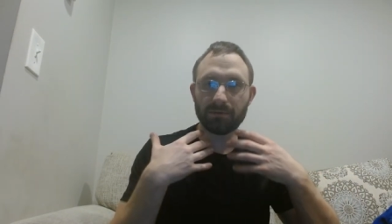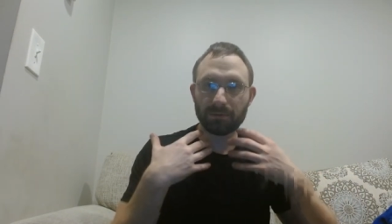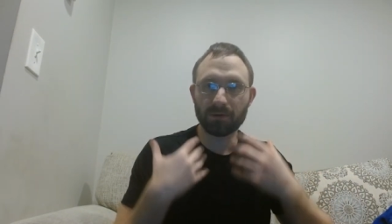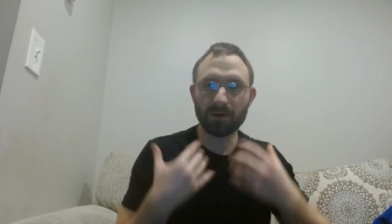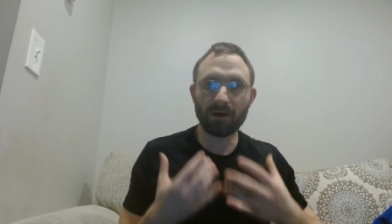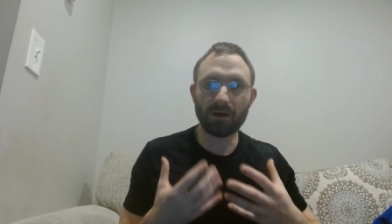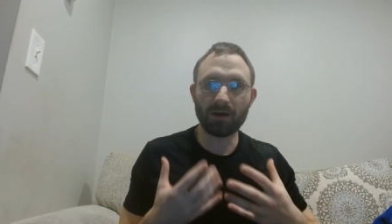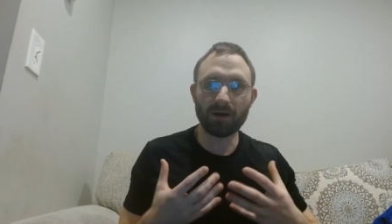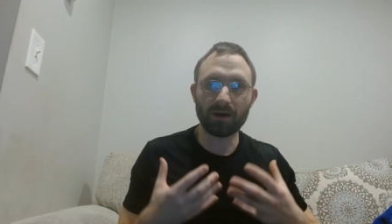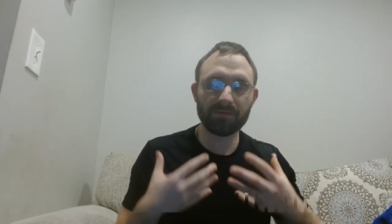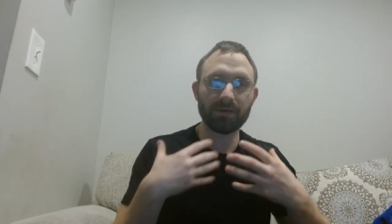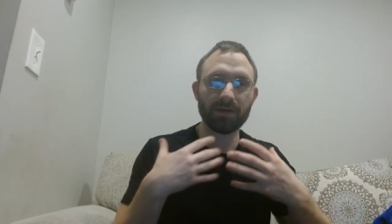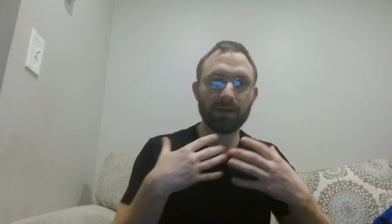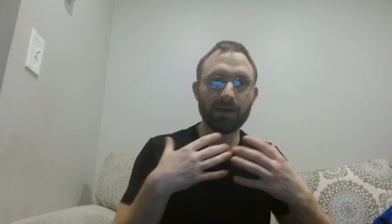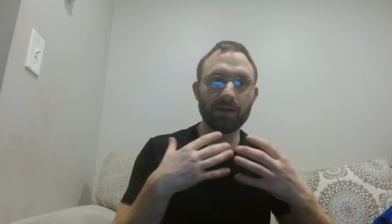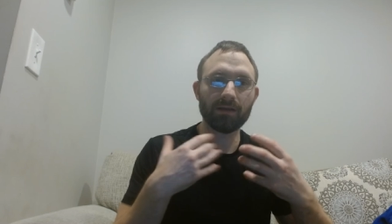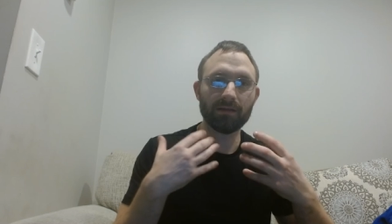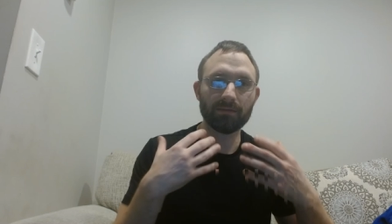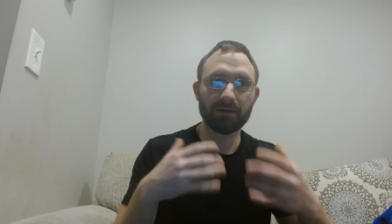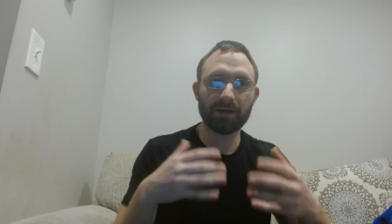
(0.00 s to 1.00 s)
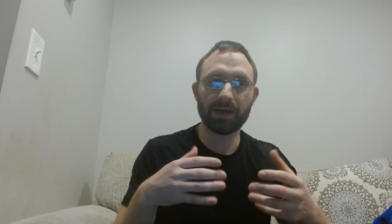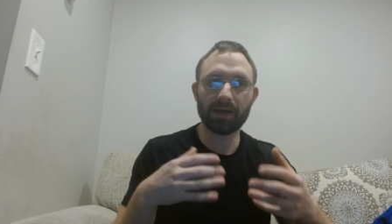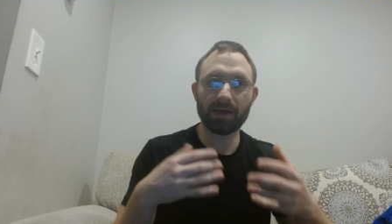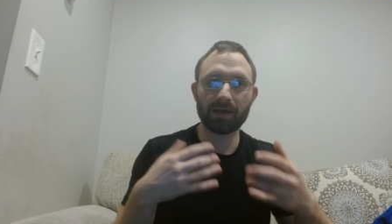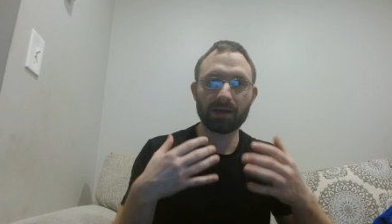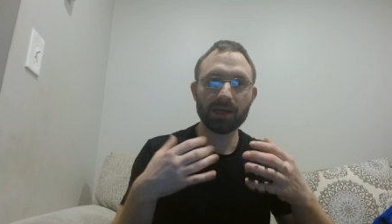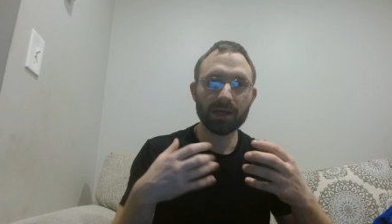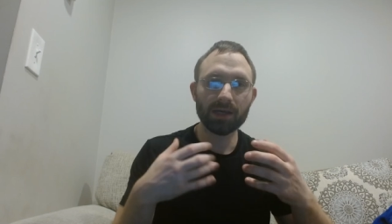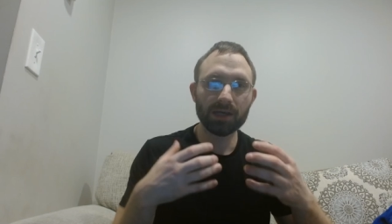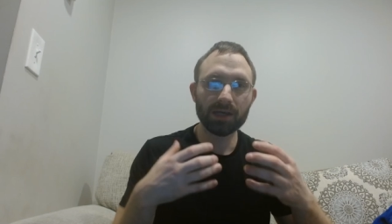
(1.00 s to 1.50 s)
coughing and like
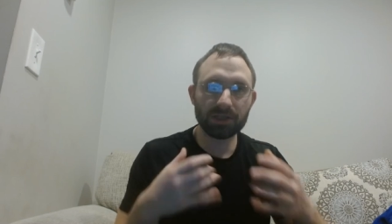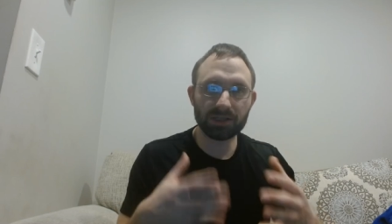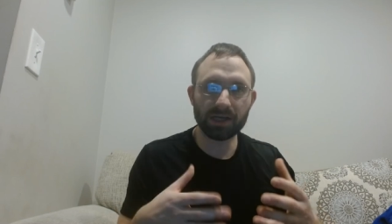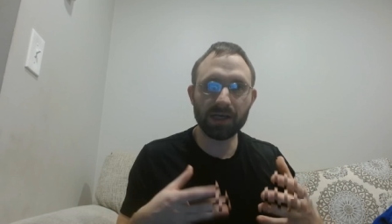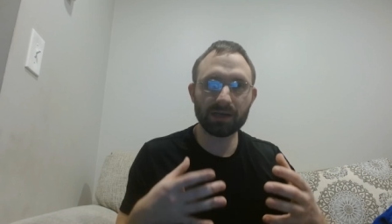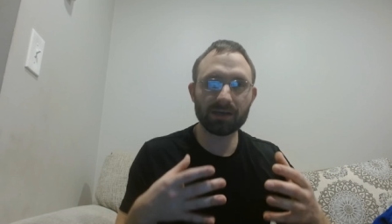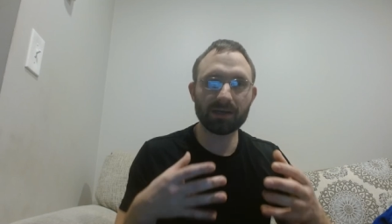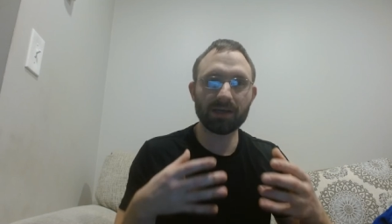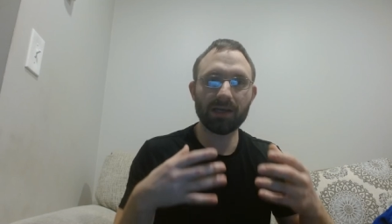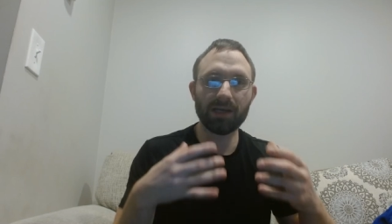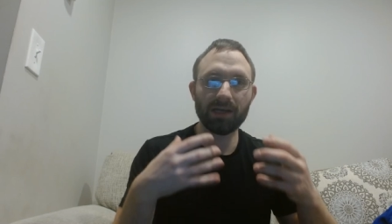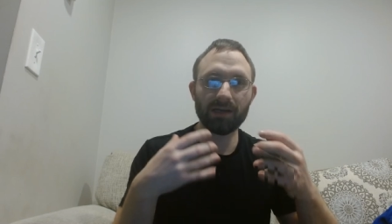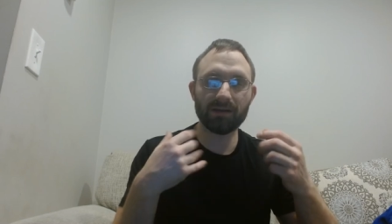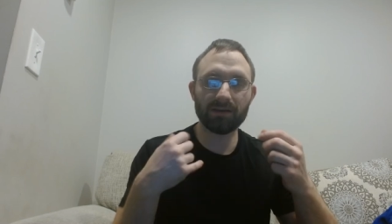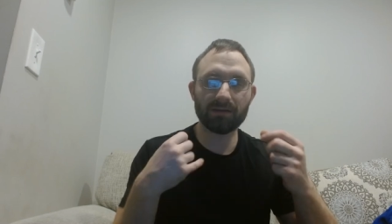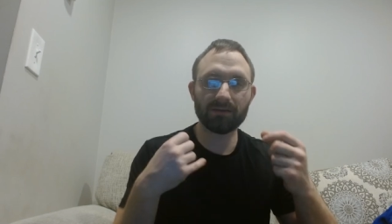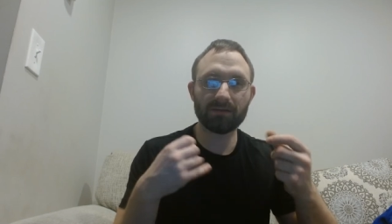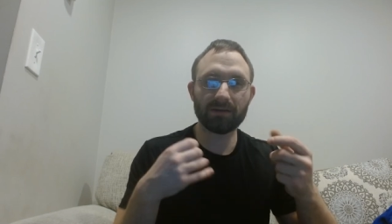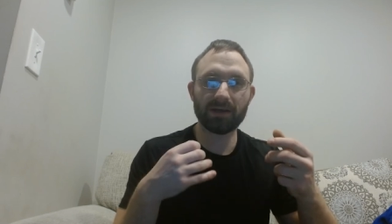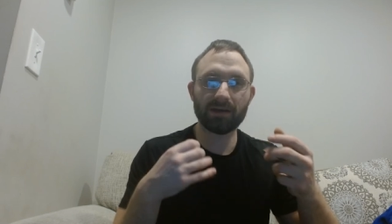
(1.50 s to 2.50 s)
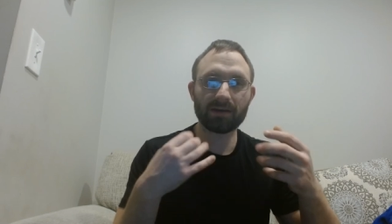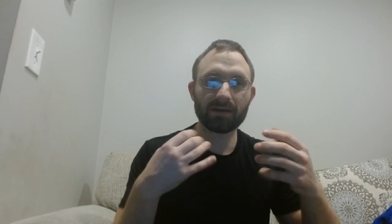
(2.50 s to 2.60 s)
shaking and like